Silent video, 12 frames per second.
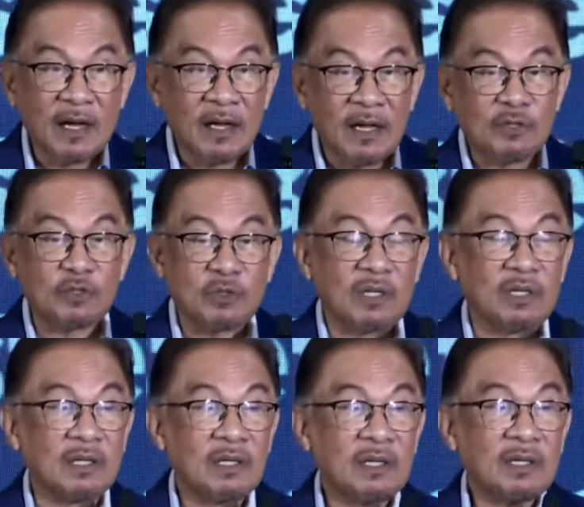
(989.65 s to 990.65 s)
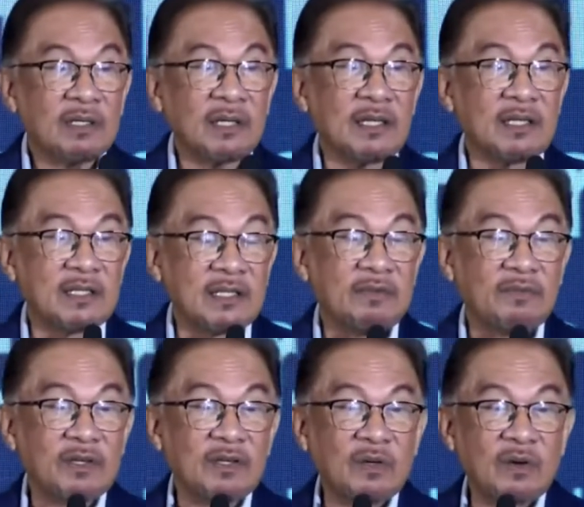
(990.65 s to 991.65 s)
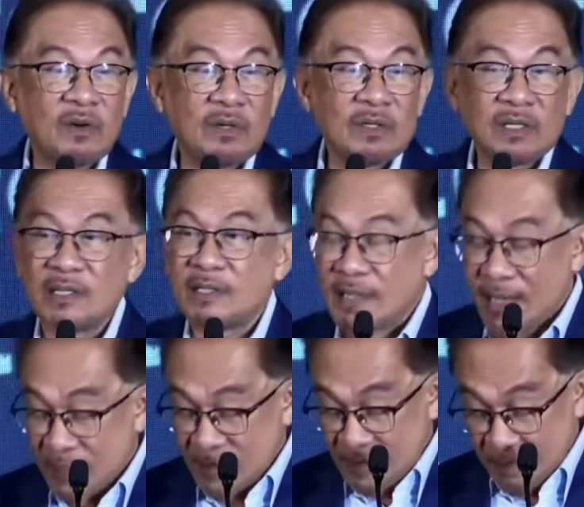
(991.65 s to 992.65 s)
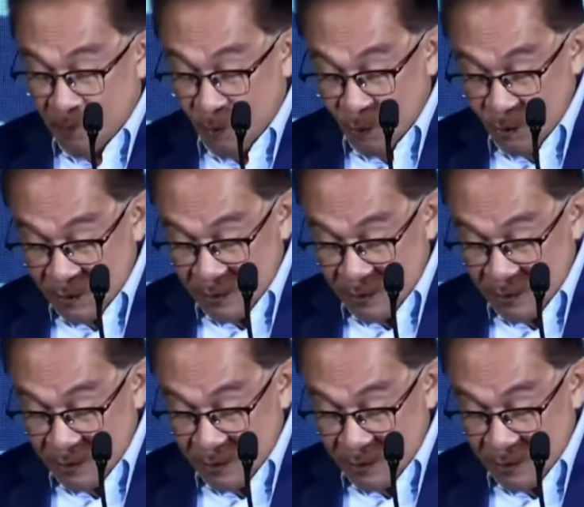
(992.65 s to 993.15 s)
ensure that is given the desired support.